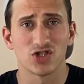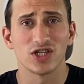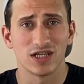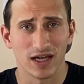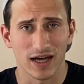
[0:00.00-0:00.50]

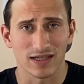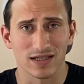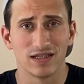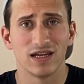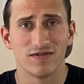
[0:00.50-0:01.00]

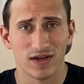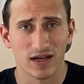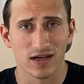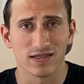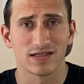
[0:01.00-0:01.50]
GTX
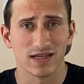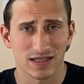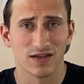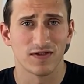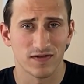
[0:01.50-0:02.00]
NVIDIA
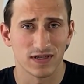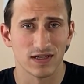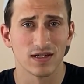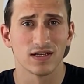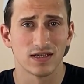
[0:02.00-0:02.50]

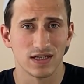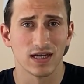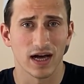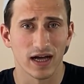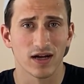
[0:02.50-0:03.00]
1650 Ti
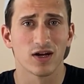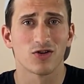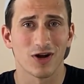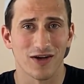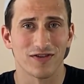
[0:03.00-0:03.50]

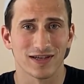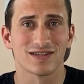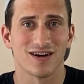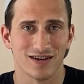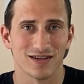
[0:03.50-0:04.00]
graphics
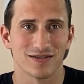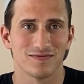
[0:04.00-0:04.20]
card.